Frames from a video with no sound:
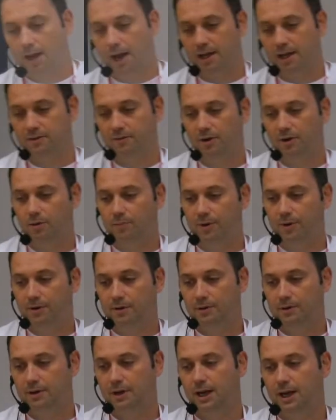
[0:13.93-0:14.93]
a
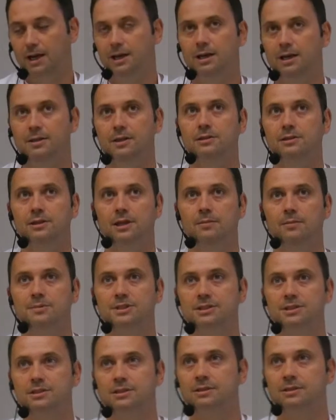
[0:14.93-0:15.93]
developer and leading
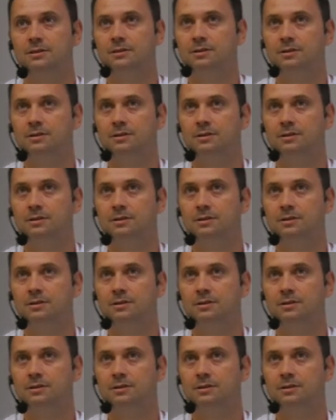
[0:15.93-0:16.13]
teams.